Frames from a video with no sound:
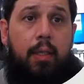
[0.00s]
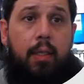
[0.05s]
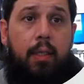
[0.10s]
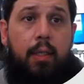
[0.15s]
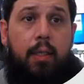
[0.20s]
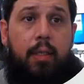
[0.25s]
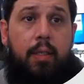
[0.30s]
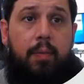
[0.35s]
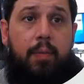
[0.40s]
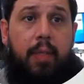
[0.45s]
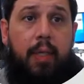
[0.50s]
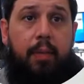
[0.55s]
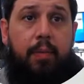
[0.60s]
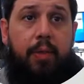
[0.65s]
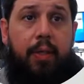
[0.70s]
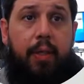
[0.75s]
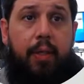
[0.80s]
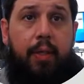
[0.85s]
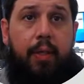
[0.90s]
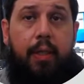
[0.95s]
Sometimes you
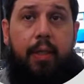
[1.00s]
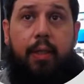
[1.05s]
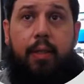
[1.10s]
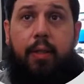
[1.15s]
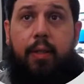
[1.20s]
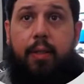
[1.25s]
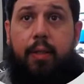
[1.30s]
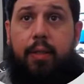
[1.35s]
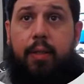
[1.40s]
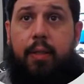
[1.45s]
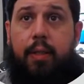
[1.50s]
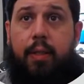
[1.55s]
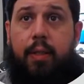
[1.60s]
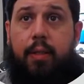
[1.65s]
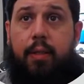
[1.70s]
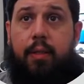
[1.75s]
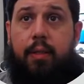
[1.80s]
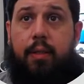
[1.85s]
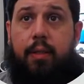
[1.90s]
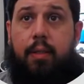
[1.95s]
know how to do these
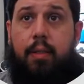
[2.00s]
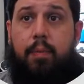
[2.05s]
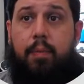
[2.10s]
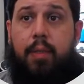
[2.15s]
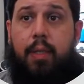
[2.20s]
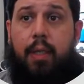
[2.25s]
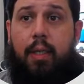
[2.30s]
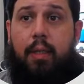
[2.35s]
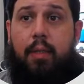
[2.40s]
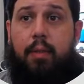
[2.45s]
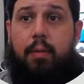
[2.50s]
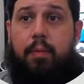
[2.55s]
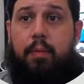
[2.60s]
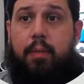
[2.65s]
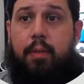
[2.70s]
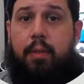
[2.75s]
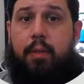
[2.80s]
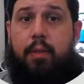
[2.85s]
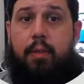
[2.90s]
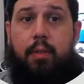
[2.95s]
things and sometimes